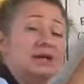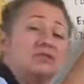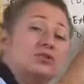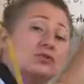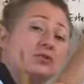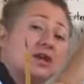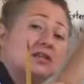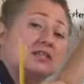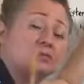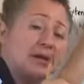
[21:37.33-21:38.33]
if you're
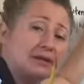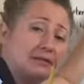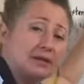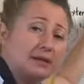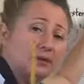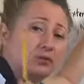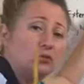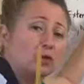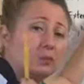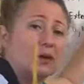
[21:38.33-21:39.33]
expecting
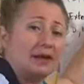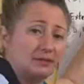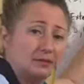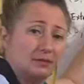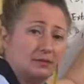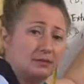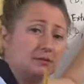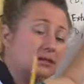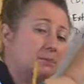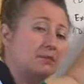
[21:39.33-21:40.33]
your pencil
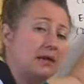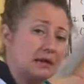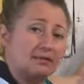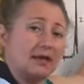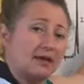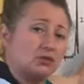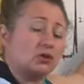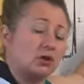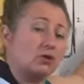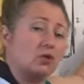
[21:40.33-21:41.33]
to make that
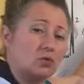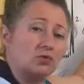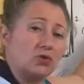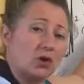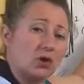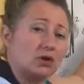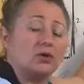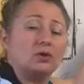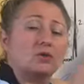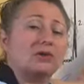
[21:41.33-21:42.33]
charcoal dark,
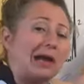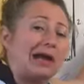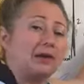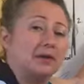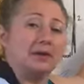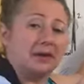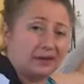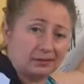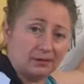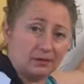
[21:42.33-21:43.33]
you're not going to
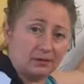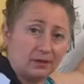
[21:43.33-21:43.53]
get there.